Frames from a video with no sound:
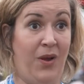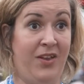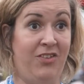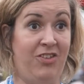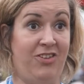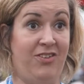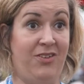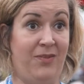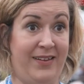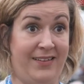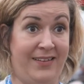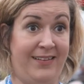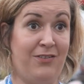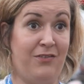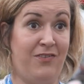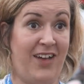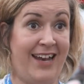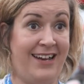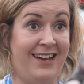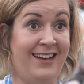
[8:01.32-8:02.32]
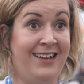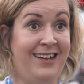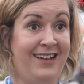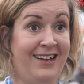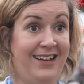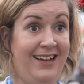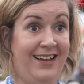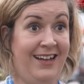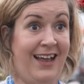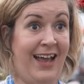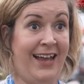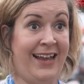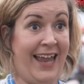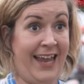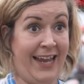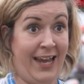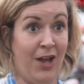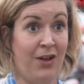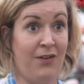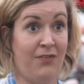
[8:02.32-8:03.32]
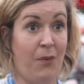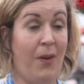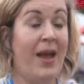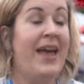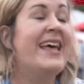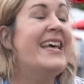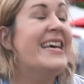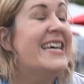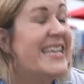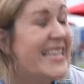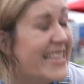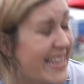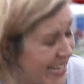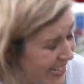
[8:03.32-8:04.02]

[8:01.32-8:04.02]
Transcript: and just doing this event and getting it over with